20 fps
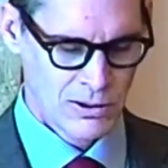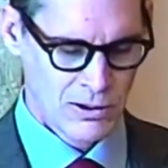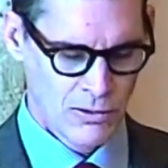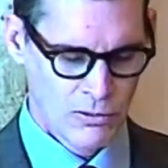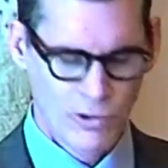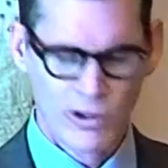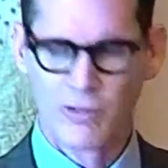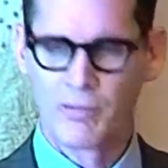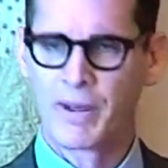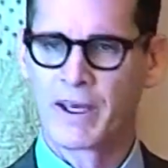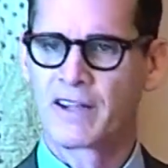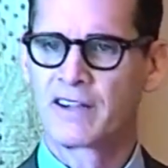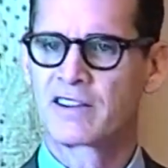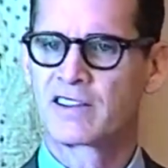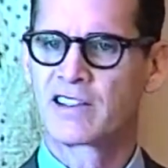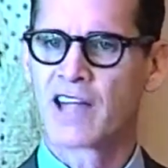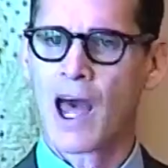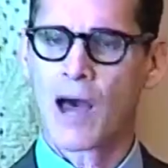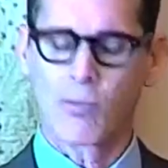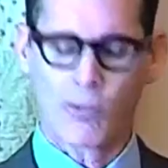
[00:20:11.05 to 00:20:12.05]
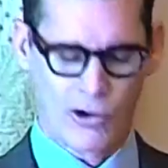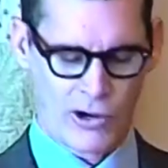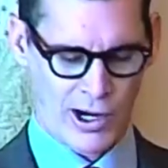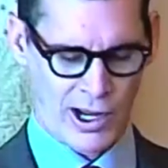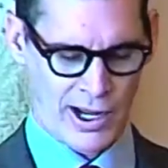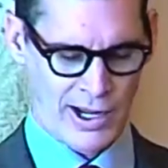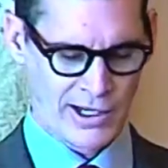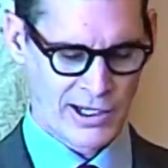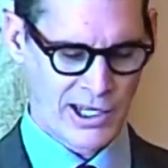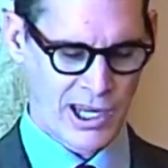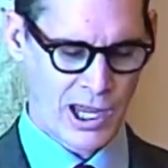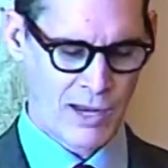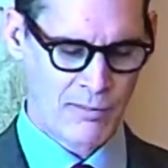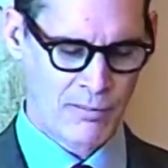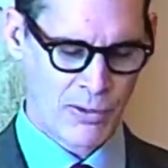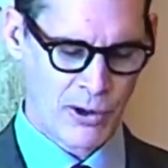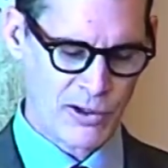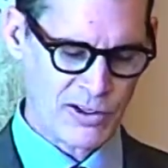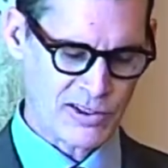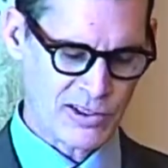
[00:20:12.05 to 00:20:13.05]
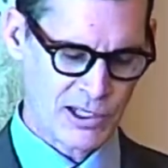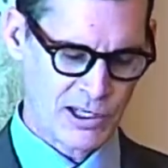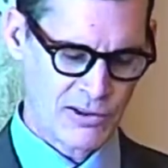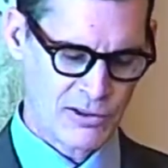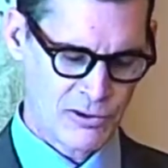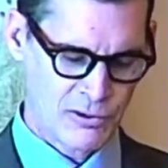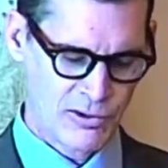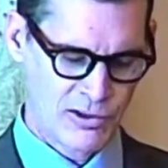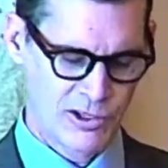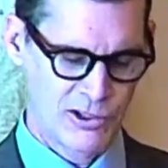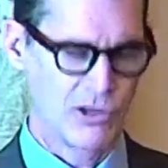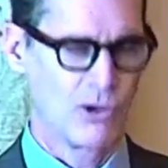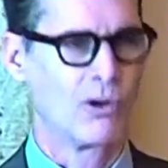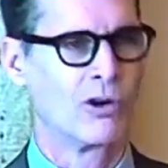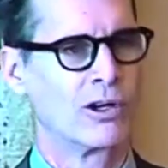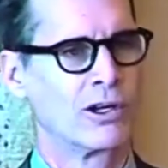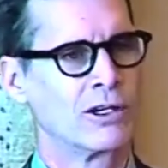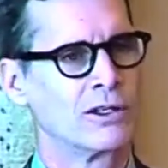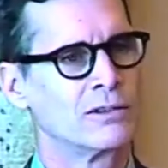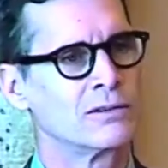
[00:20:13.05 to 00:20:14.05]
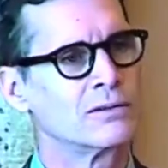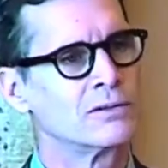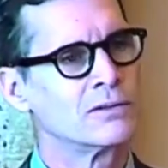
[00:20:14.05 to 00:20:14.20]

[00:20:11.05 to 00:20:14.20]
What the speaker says: when a big samurai came bursting through the door.